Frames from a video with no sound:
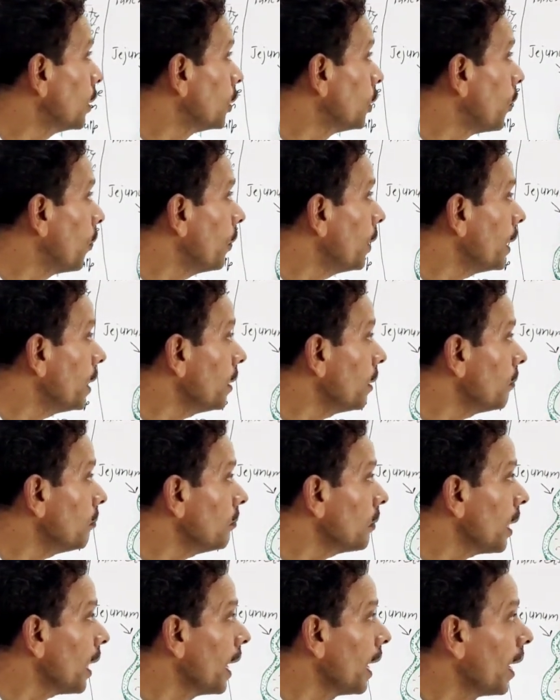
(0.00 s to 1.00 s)

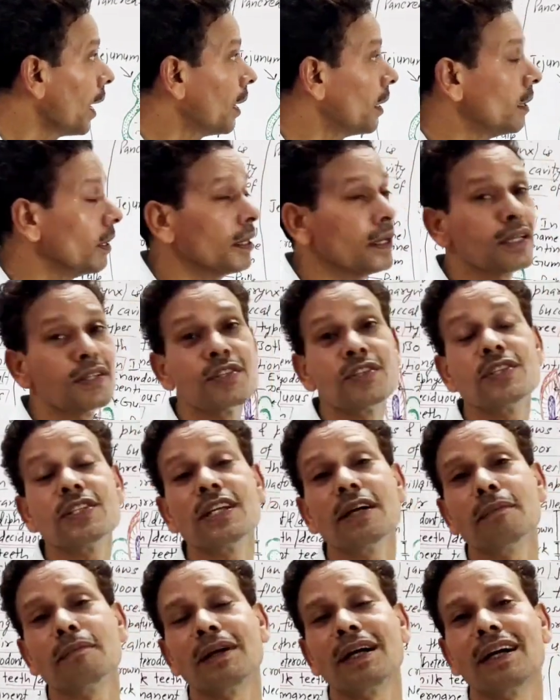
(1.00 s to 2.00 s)
duodenum and
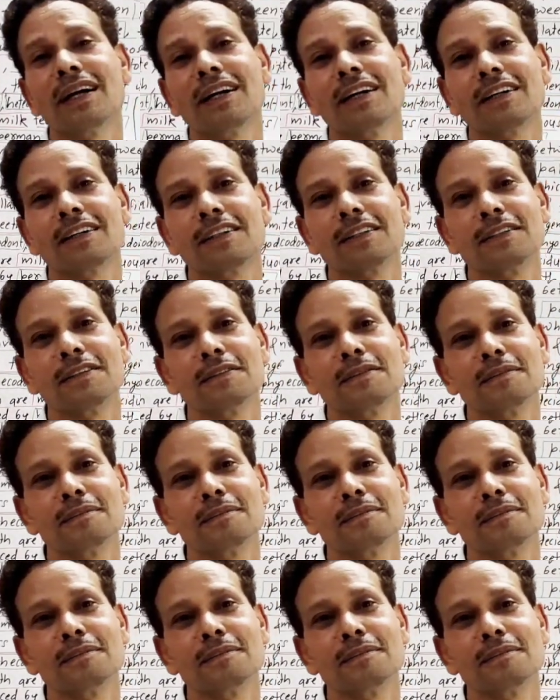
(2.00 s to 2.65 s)
stomach.